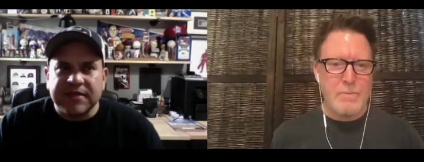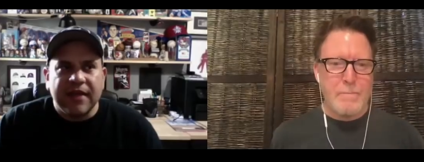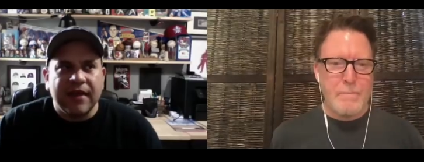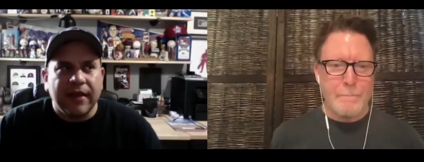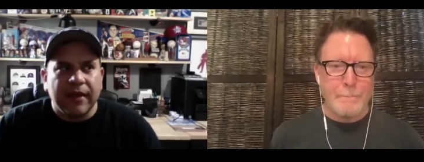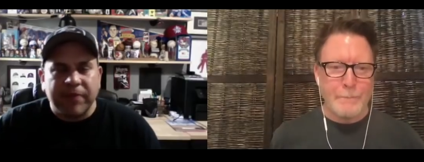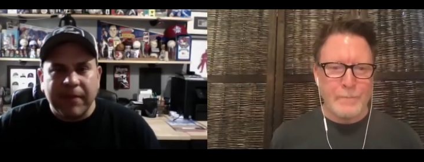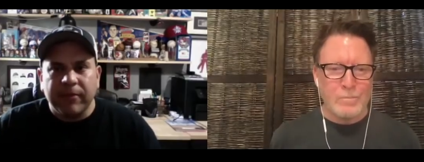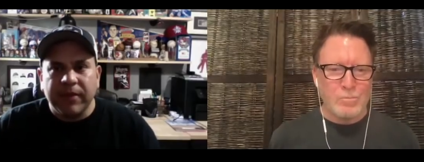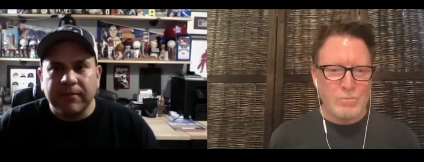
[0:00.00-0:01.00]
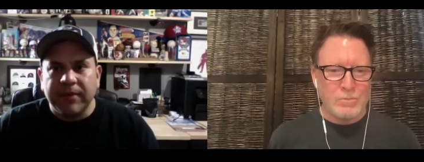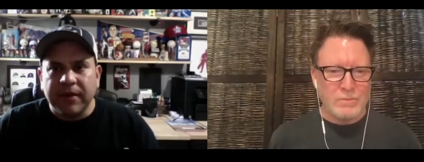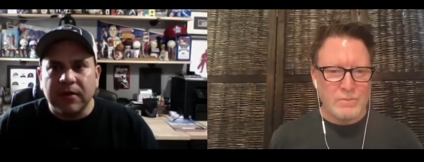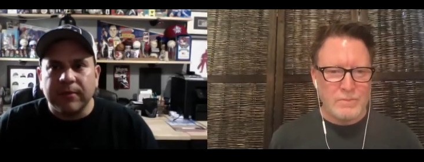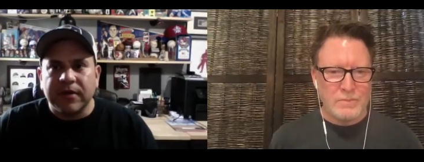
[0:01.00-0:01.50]
Speaker 1: that. Like people being
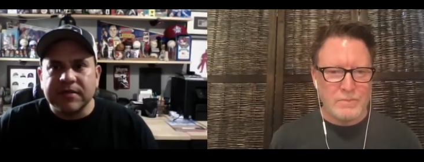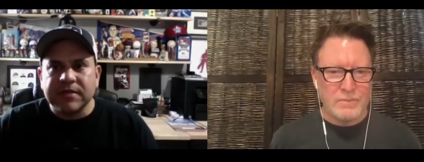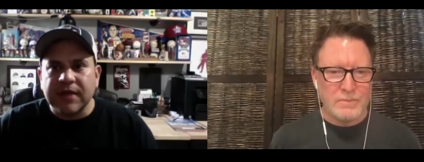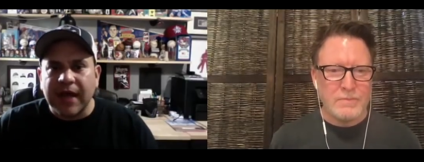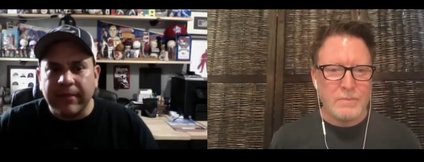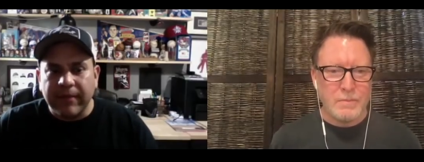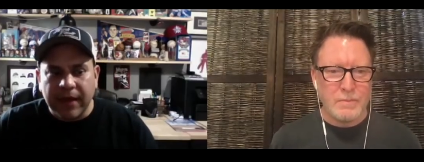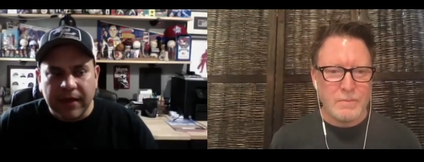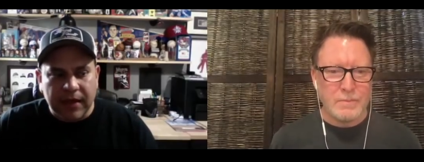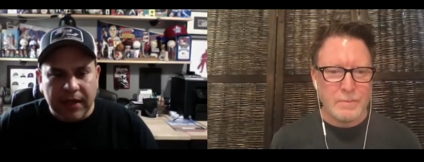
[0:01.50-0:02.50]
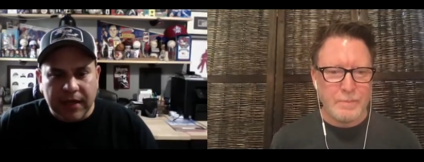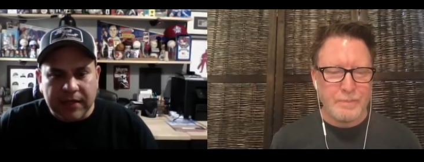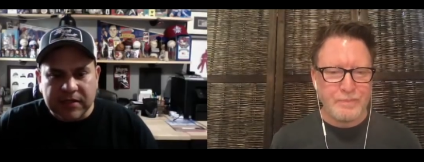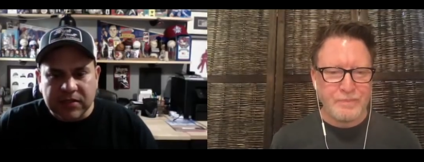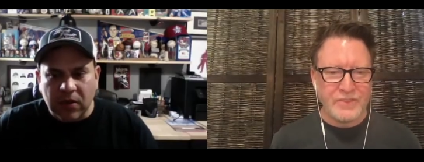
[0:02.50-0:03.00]
bigger in person. I met uh,
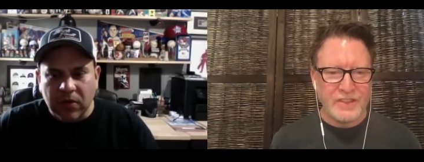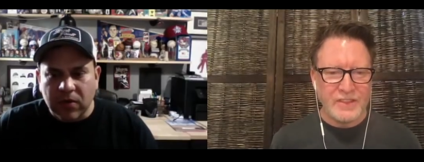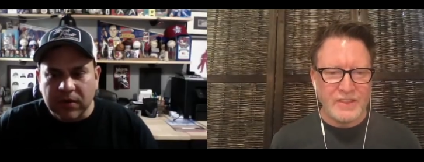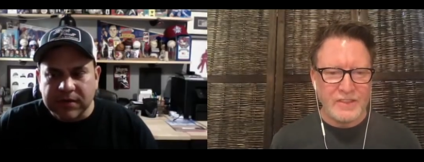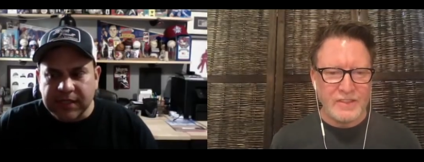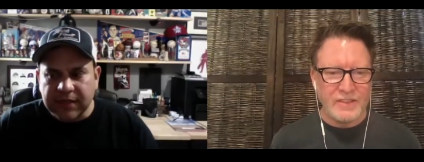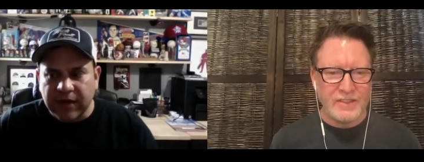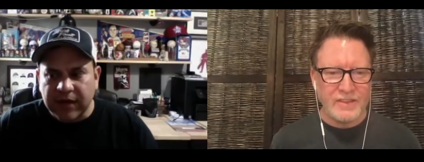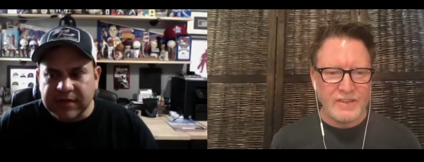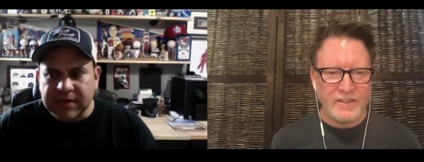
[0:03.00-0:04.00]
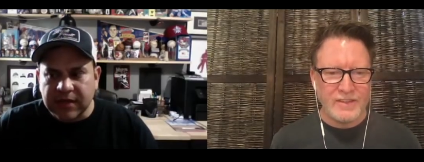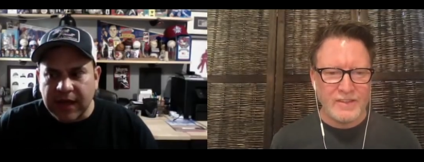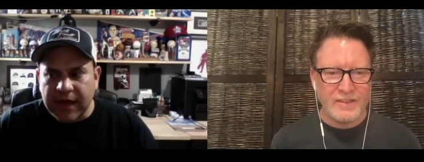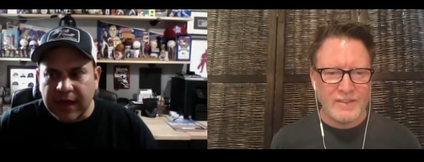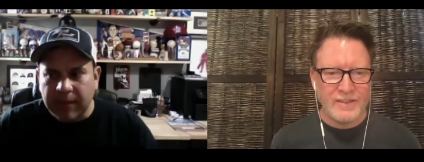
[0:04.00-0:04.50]
Stone Cold Steve Austin
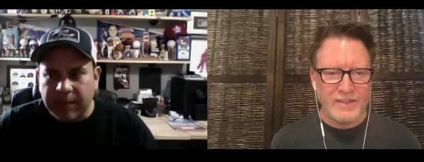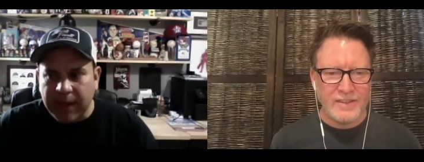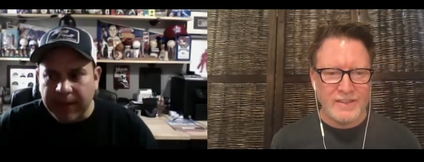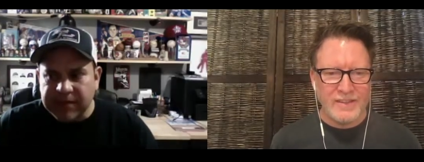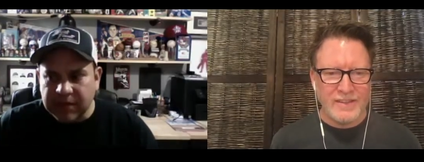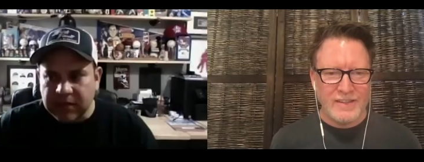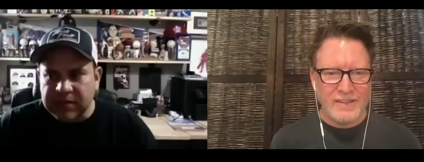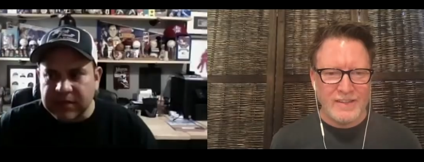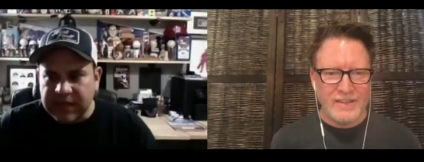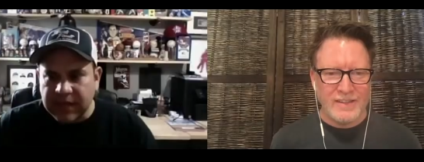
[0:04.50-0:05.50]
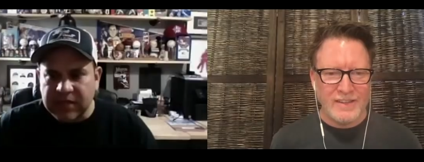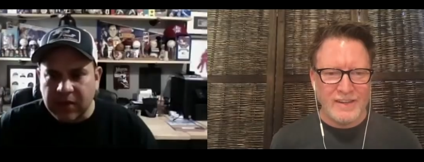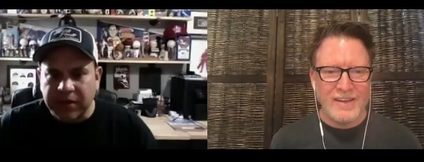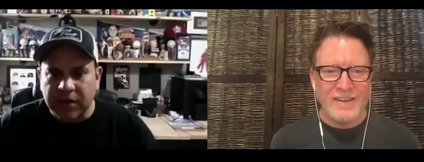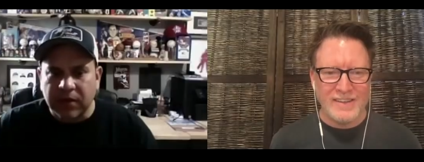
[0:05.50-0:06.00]
at a Pappasitos in San
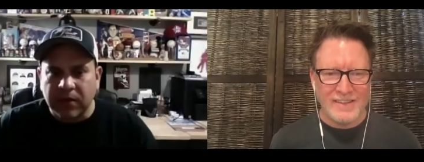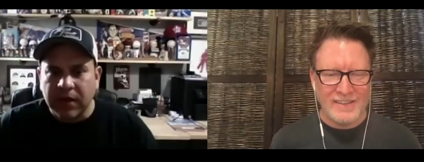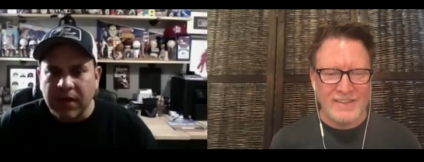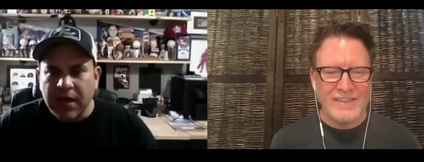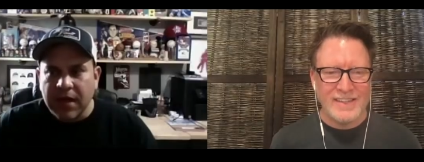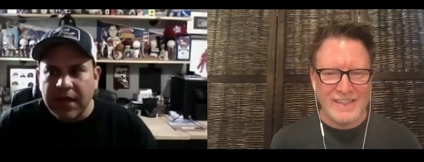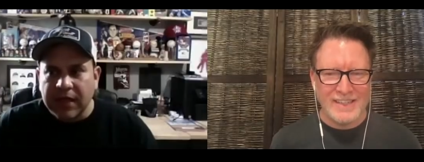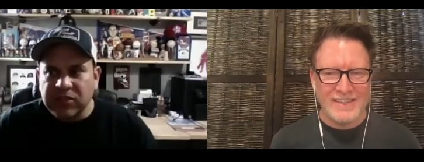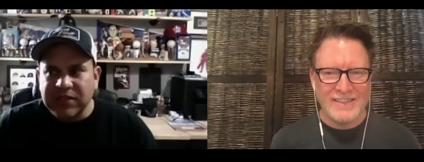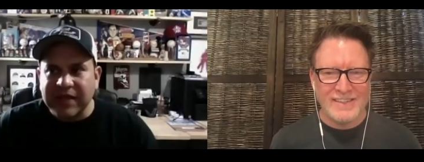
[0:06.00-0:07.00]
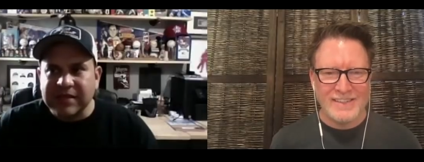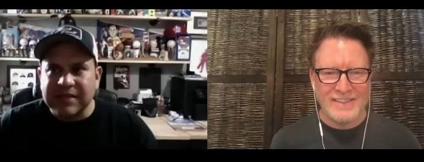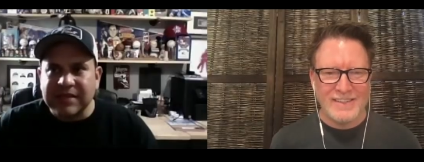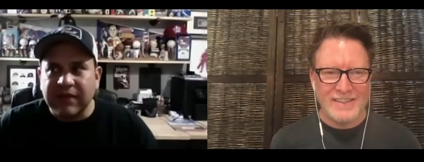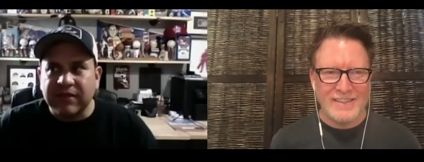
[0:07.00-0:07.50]
Antonio oh. in
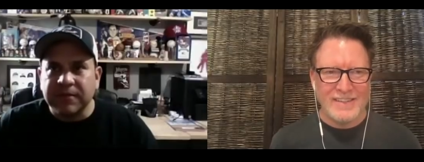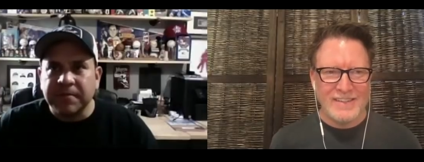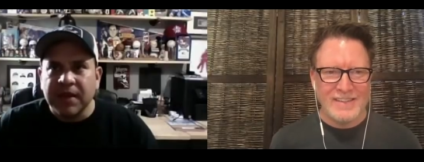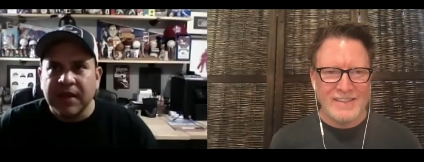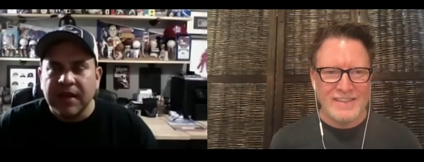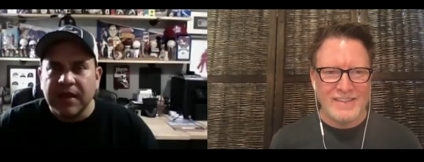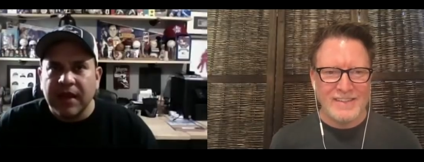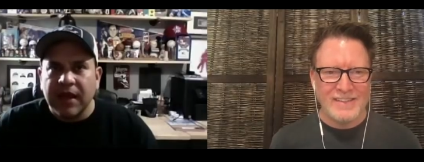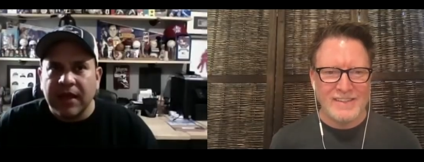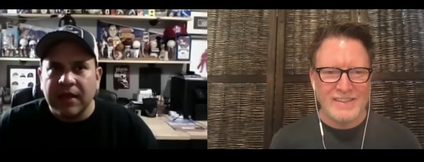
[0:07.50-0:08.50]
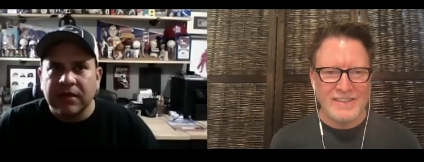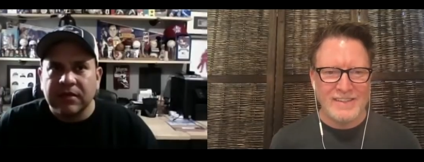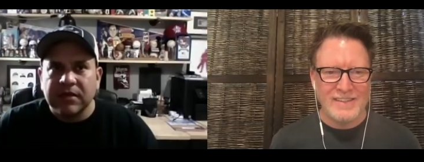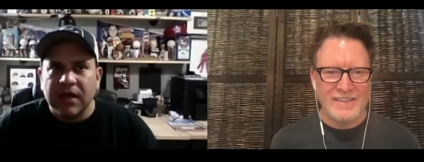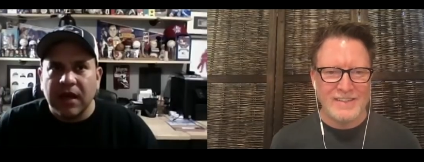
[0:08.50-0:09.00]
2007, and
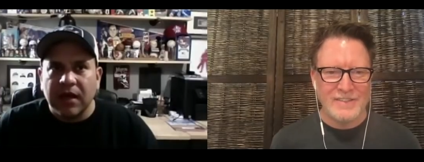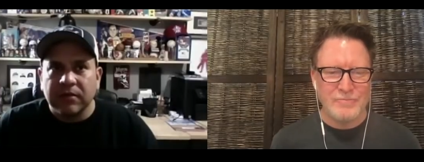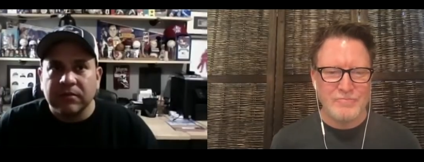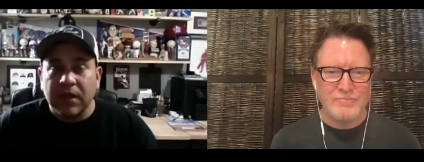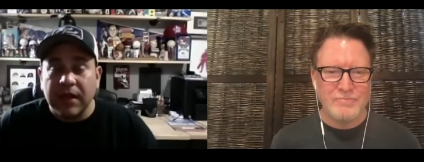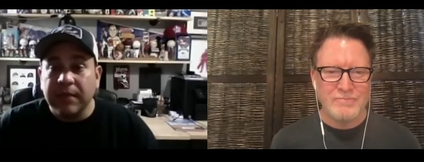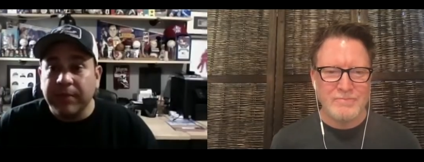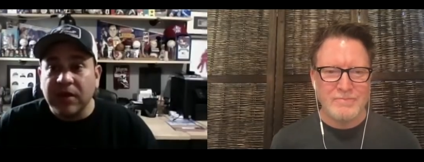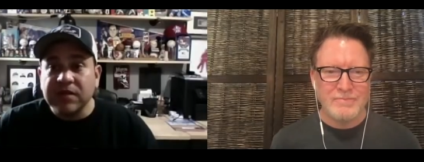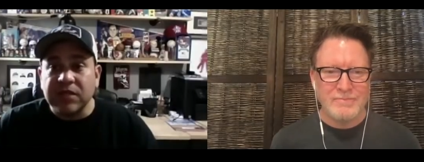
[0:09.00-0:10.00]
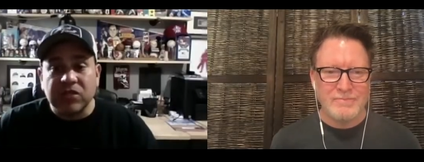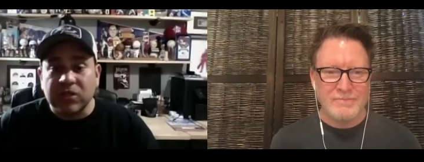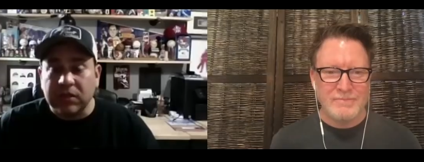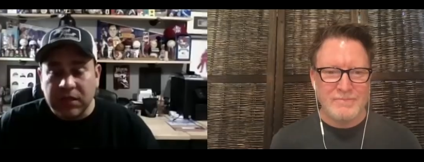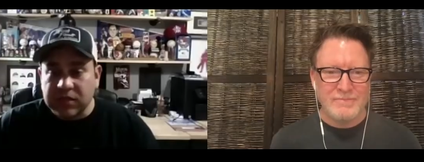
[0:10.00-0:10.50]
um, in person he's
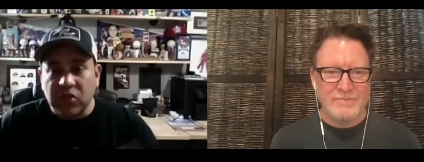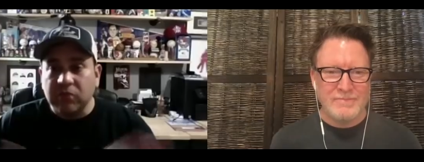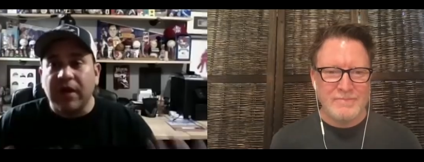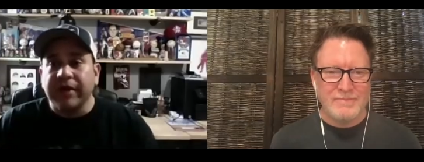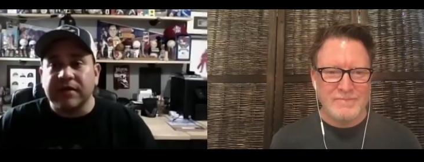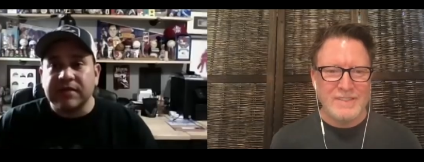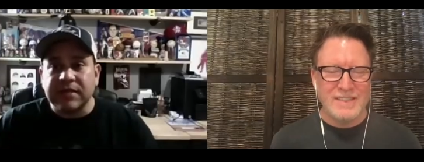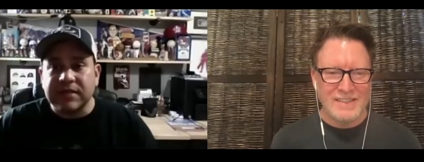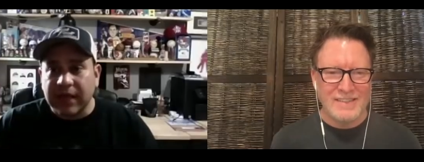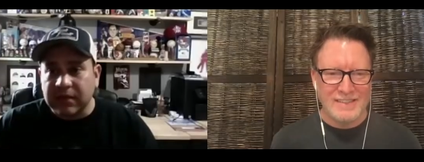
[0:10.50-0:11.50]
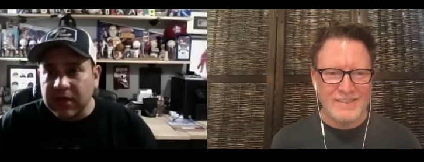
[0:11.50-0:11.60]
he's humongous. He's like